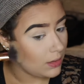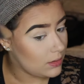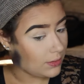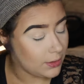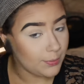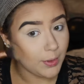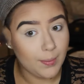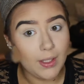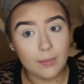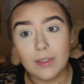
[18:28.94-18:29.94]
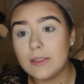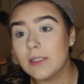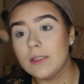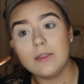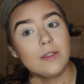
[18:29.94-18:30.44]
Super
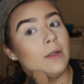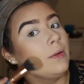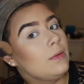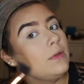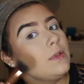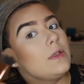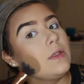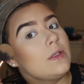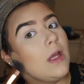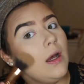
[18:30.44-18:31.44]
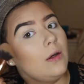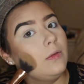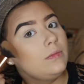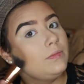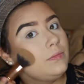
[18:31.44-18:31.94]
pigmented too. So,